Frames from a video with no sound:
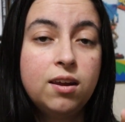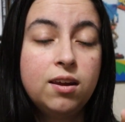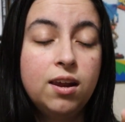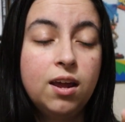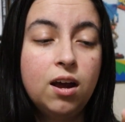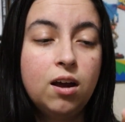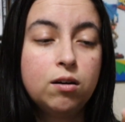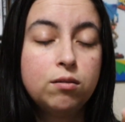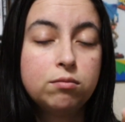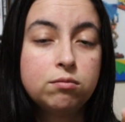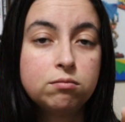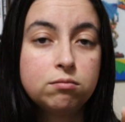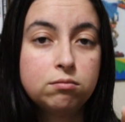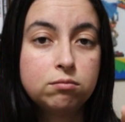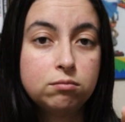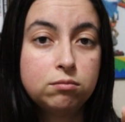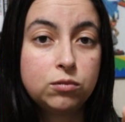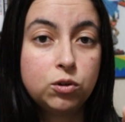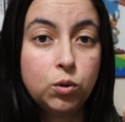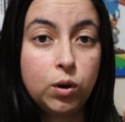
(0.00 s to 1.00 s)
Now,
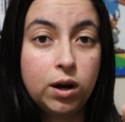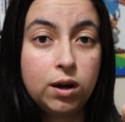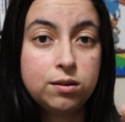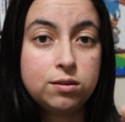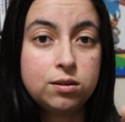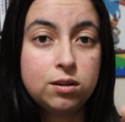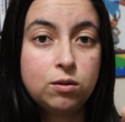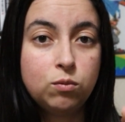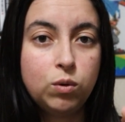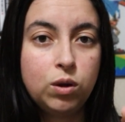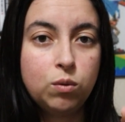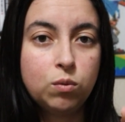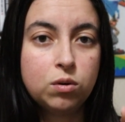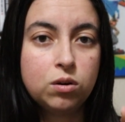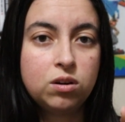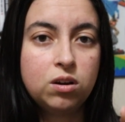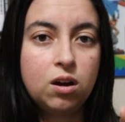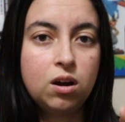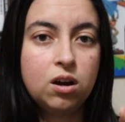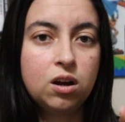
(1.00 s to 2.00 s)
granted, we
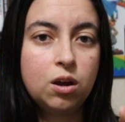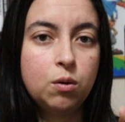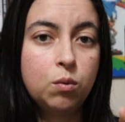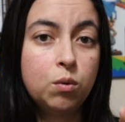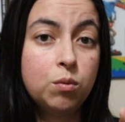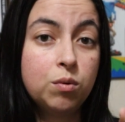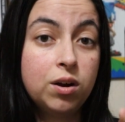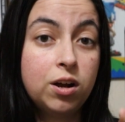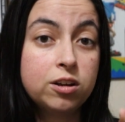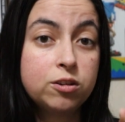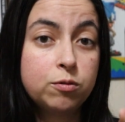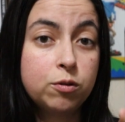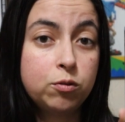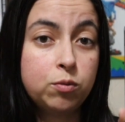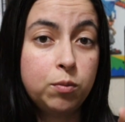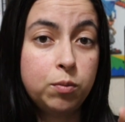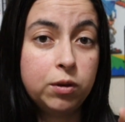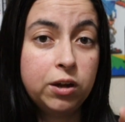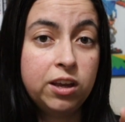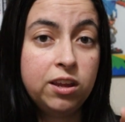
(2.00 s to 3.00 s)
were young and we were not
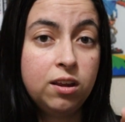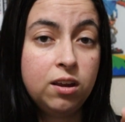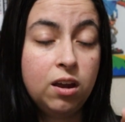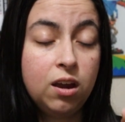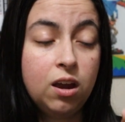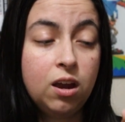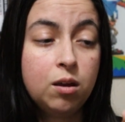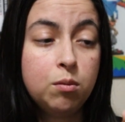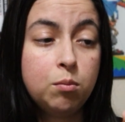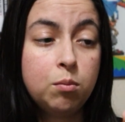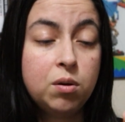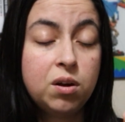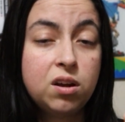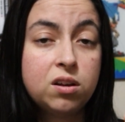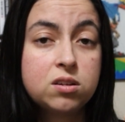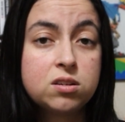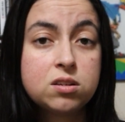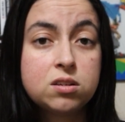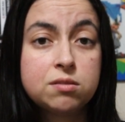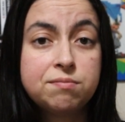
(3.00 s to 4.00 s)
supposed to be playing the game,
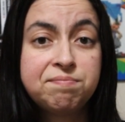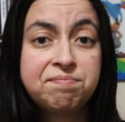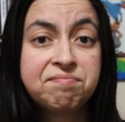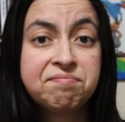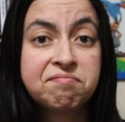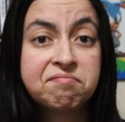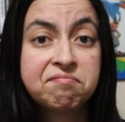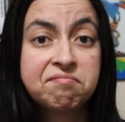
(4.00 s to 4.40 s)
but